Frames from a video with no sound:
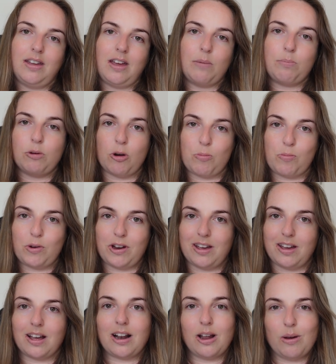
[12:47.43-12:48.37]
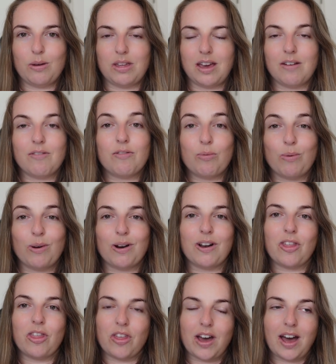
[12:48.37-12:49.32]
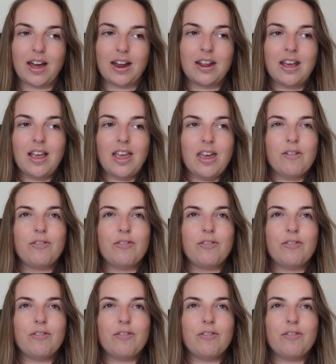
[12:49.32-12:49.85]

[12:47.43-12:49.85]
appropriate clothing for that.